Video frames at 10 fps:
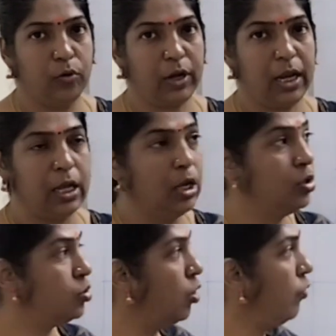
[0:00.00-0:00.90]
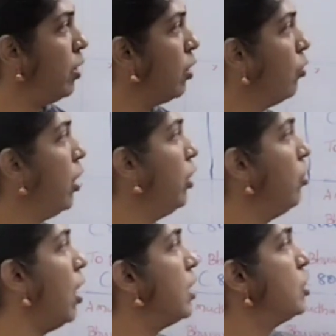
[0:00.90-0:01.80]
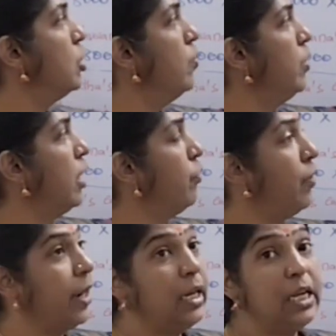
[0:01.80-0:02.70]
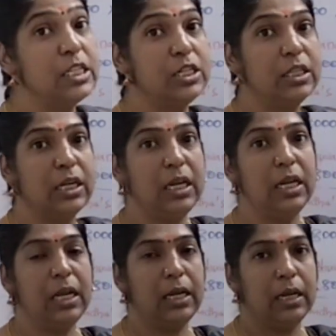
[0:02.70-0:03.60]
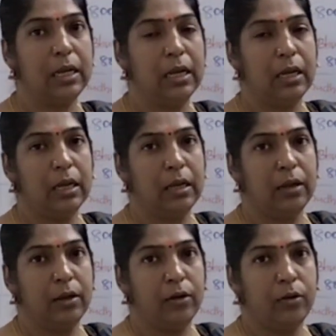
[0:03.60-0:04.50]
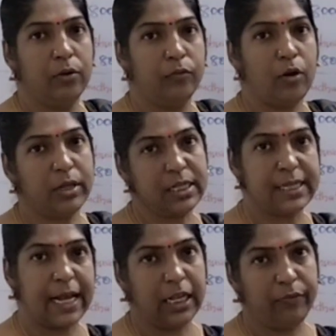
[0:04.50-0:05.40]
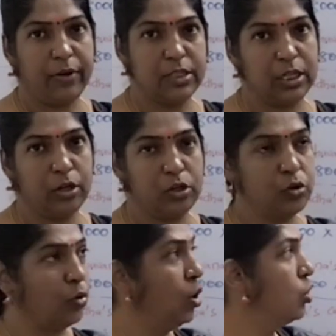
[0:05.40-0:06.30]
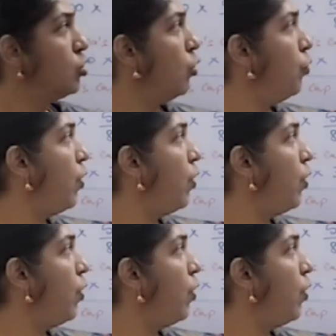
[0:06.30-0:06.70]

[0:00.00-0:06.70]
Okay. So we are going to assume that 5:3 for the sacrificing ratio. So